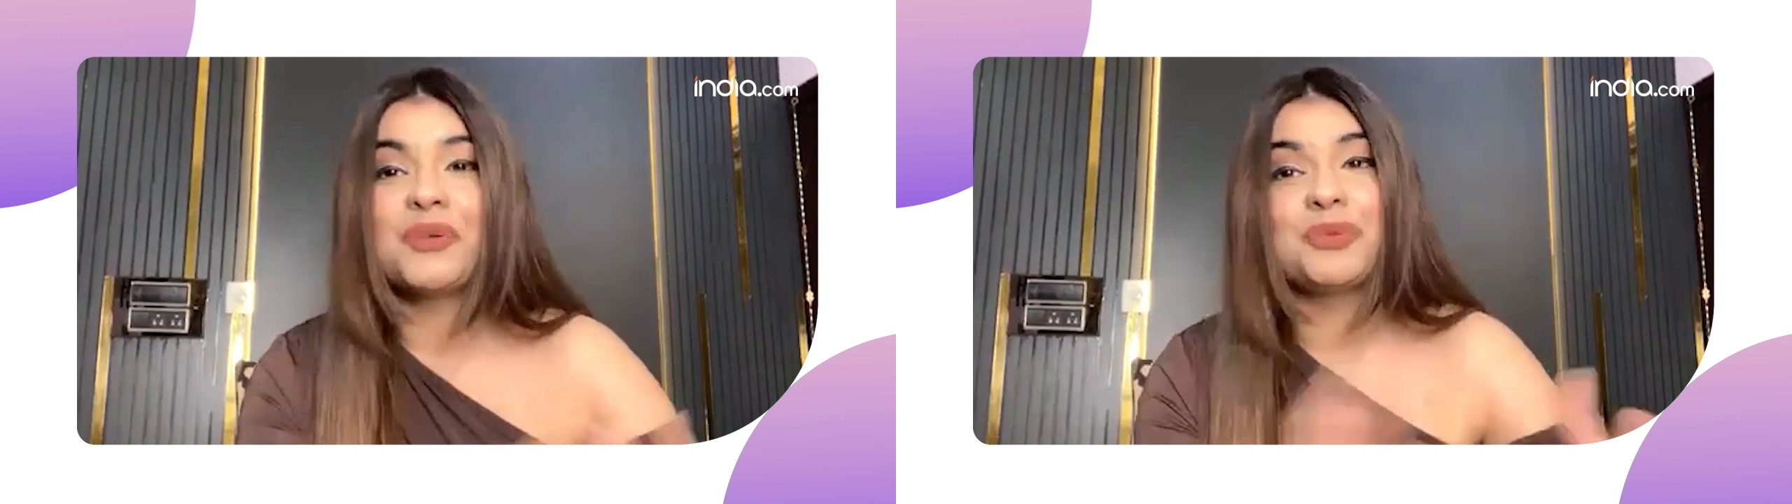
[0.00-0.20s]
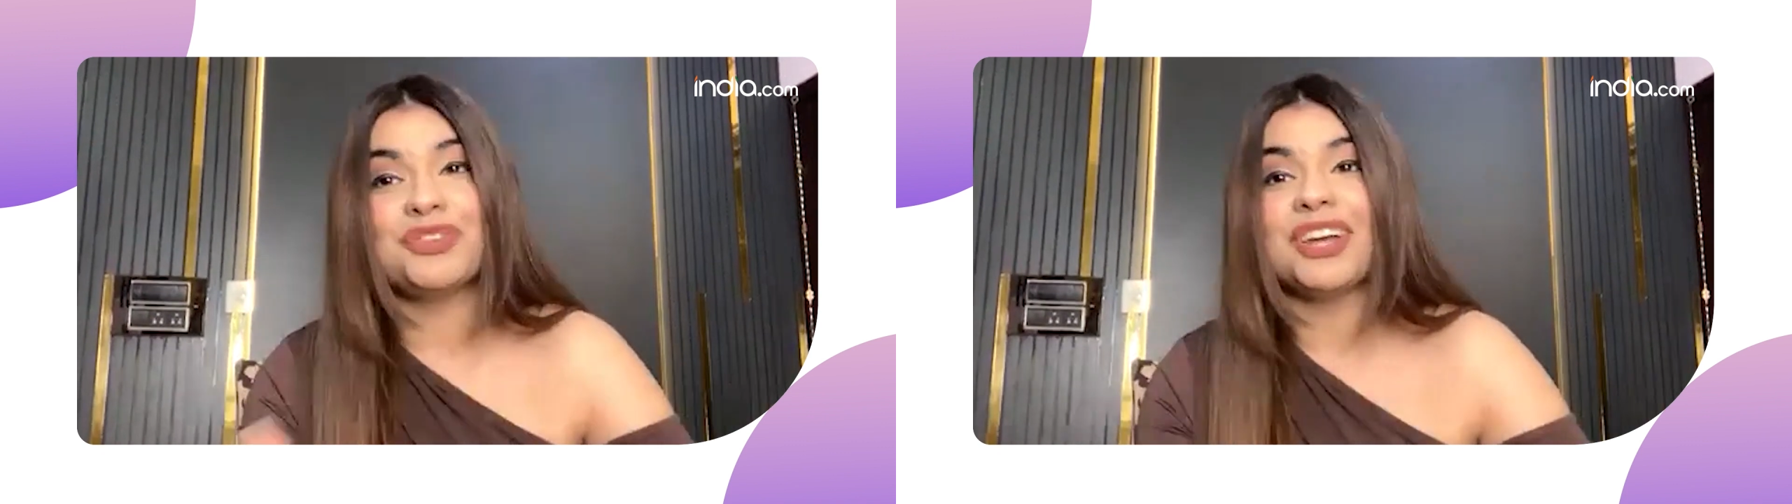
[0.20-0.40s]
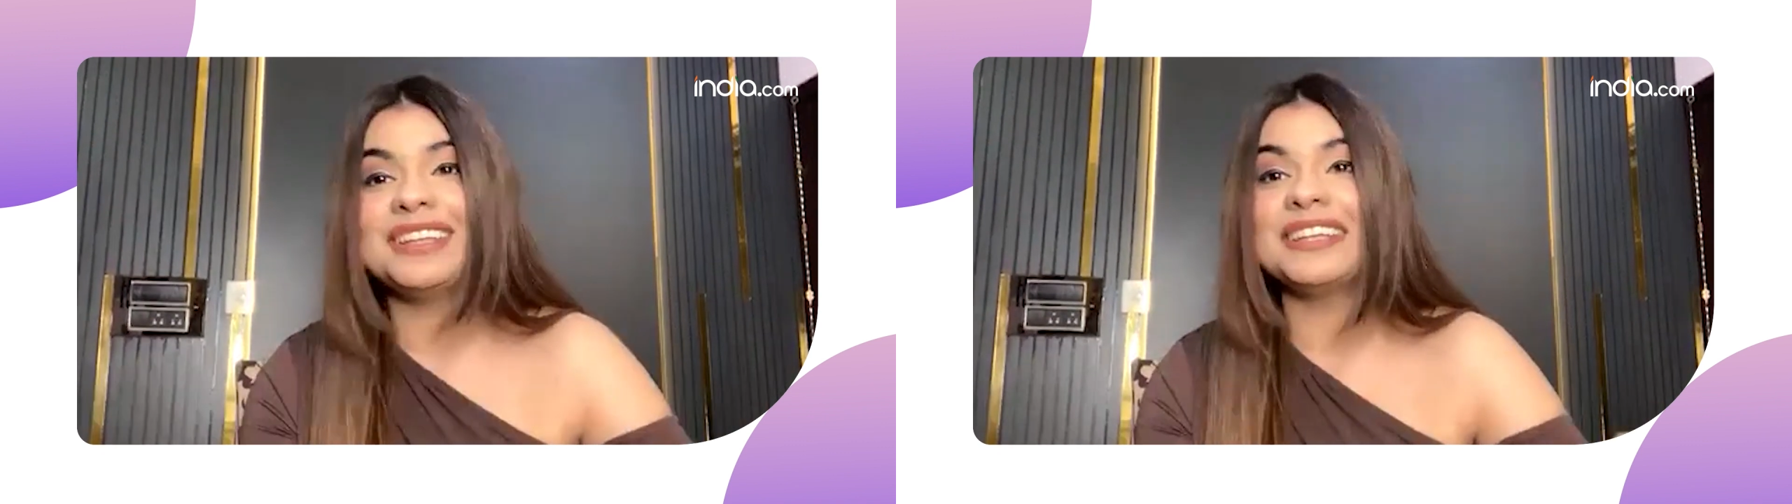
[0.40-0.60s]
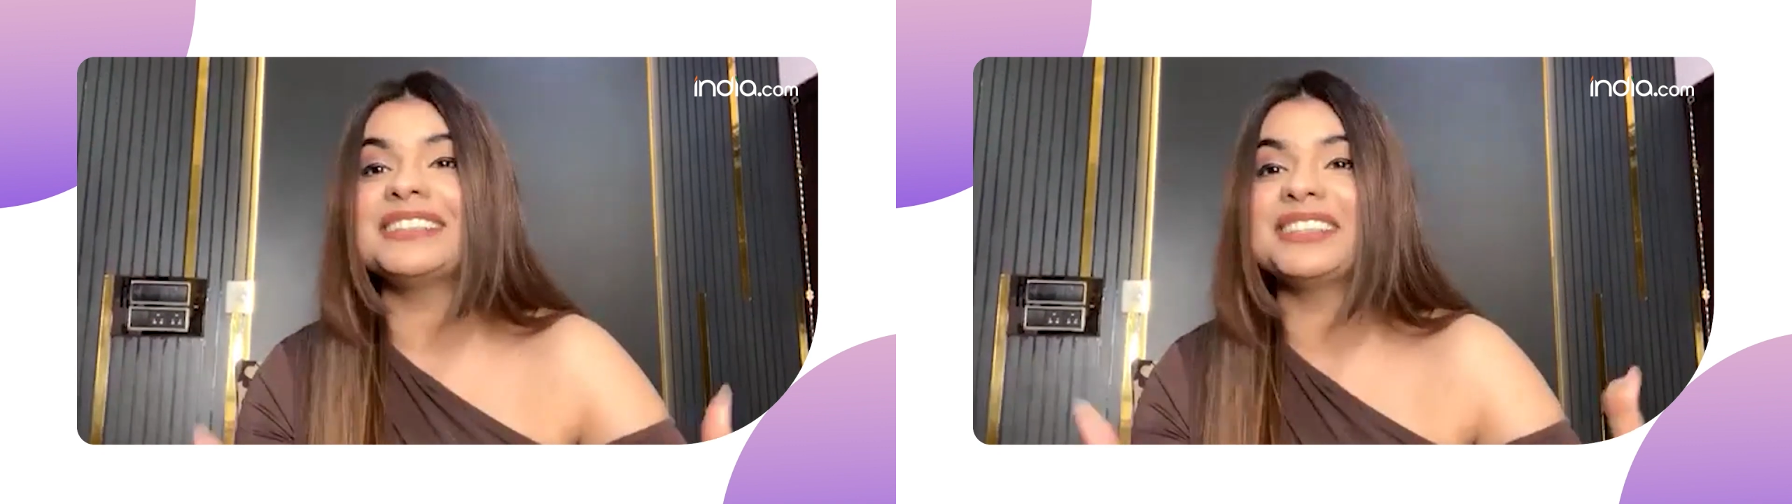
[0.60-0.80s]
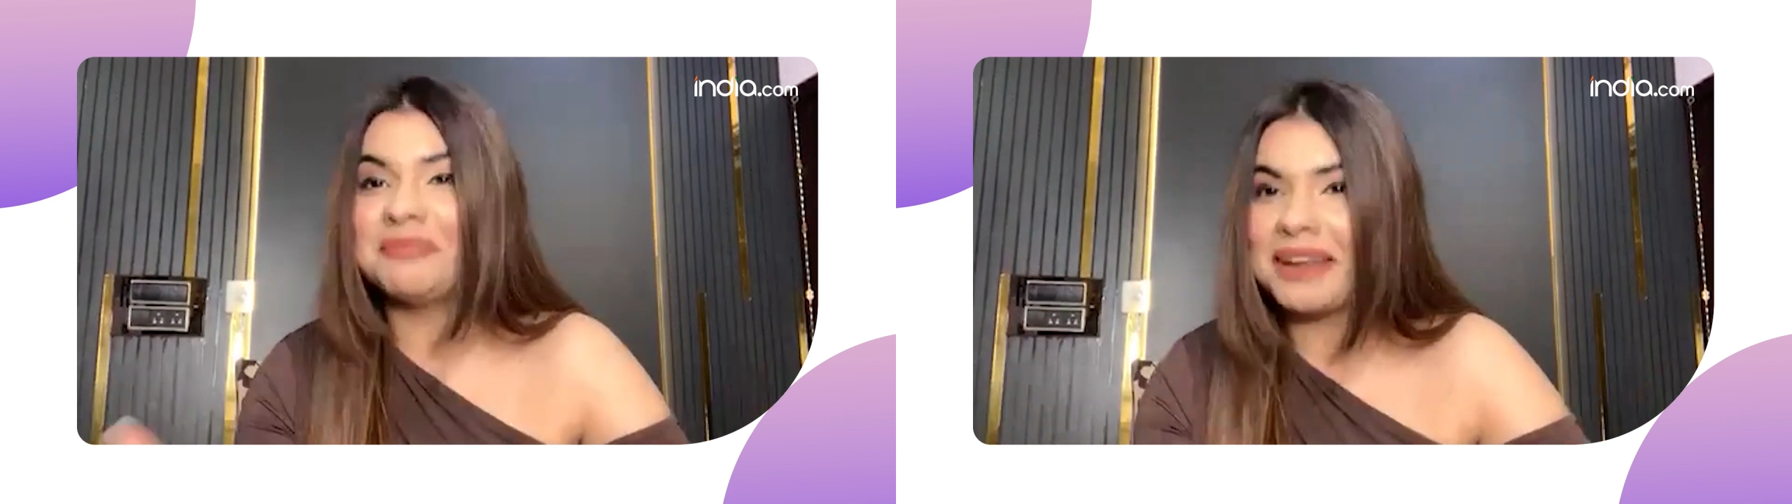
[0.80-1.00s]
which I think
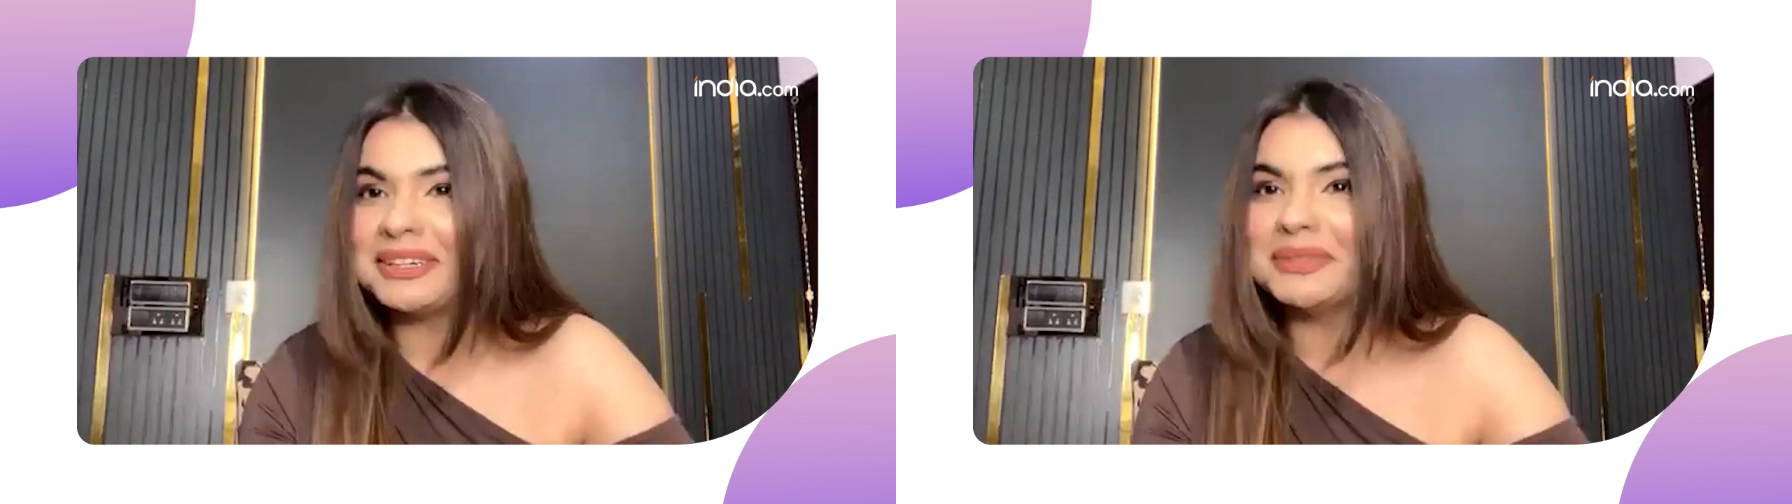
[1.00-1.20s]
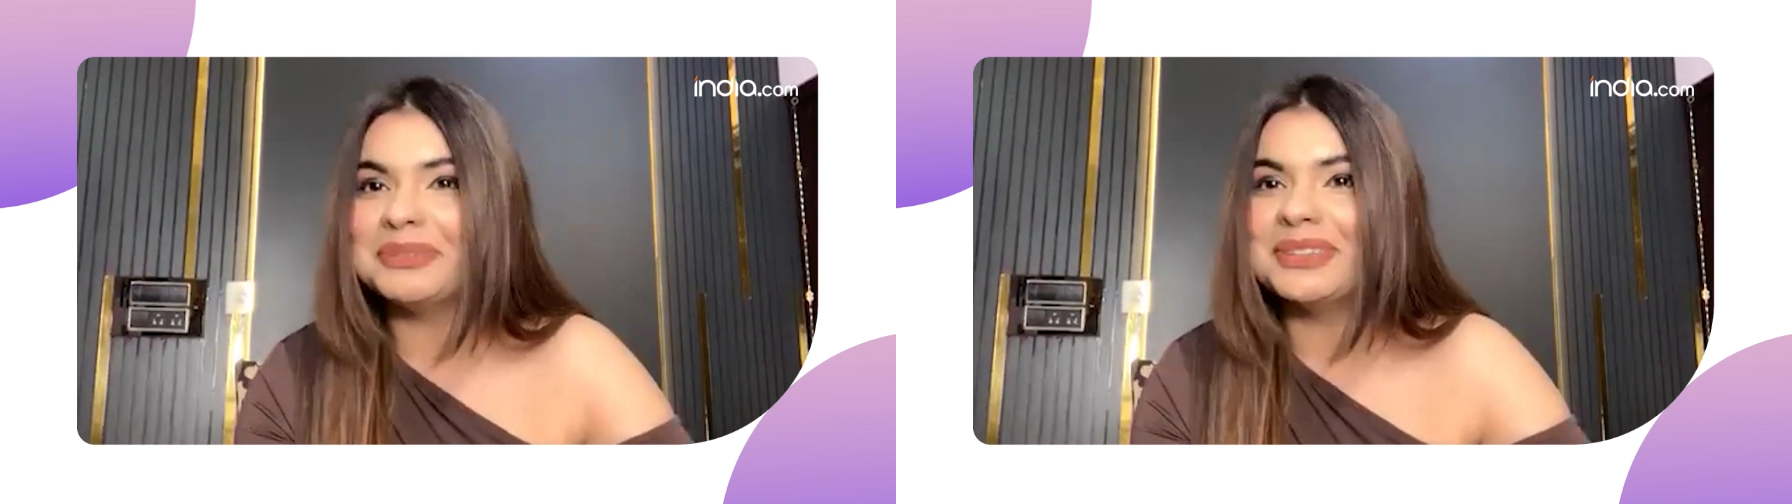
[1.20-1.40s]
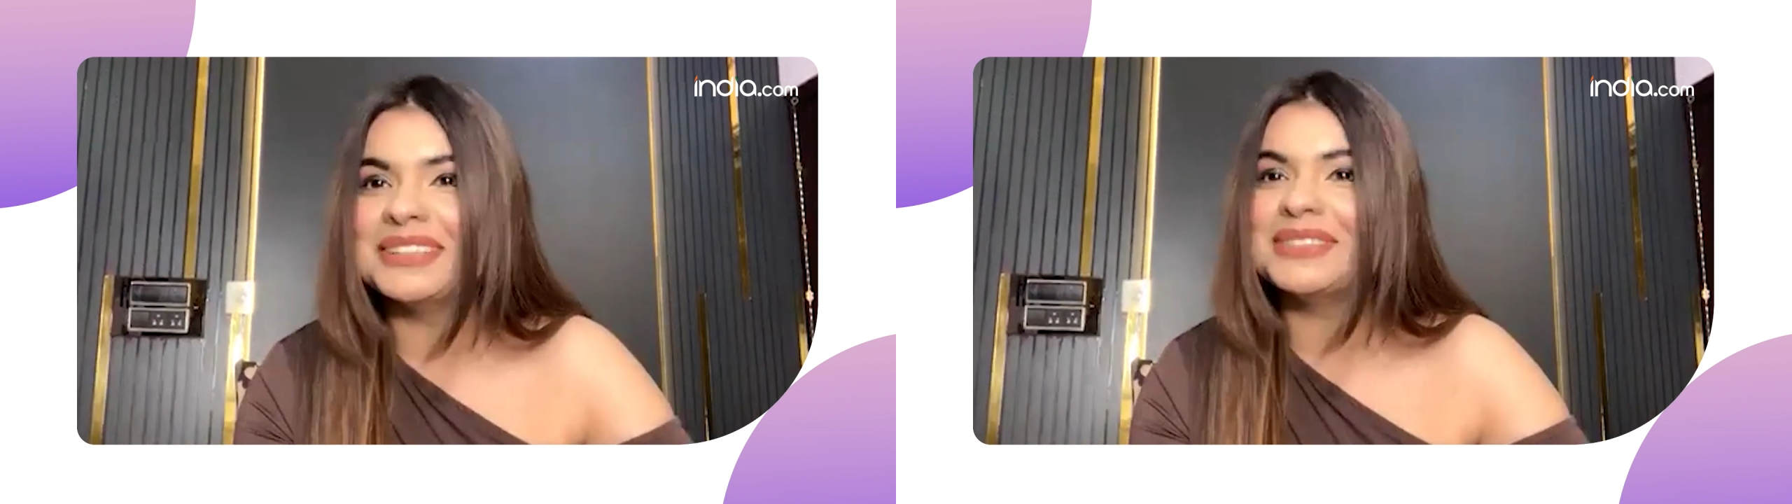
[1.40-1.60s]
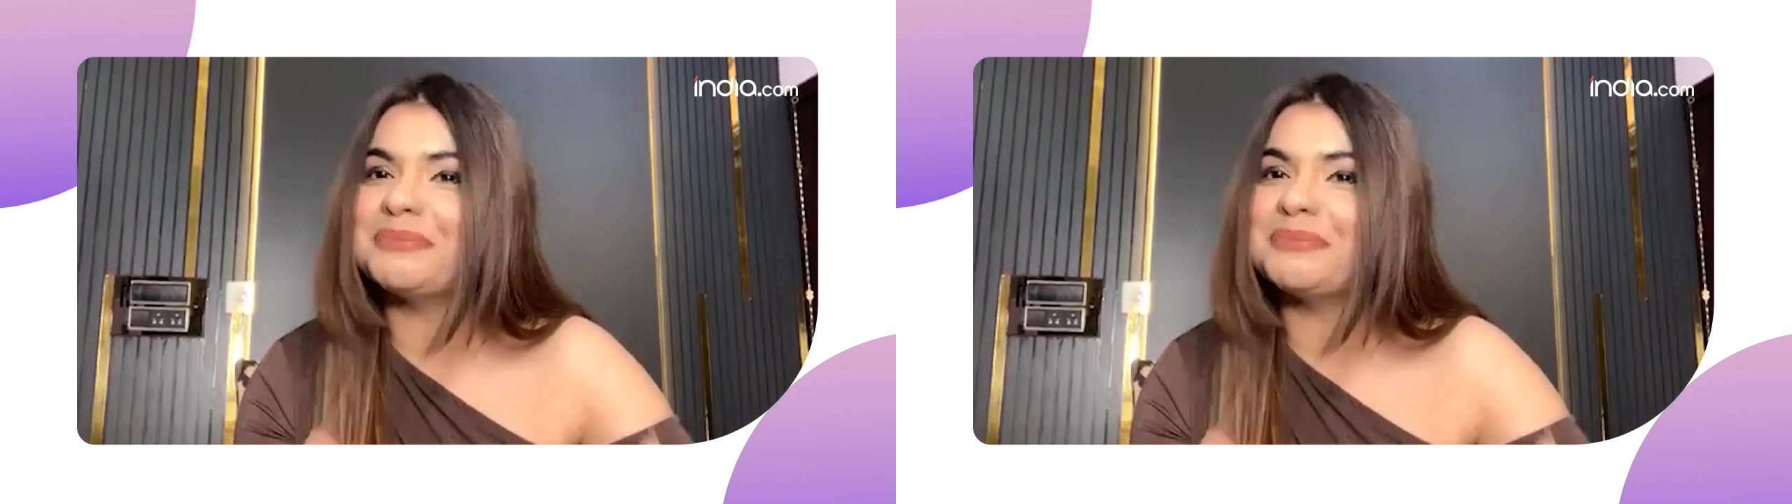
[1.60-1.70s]
is commendable.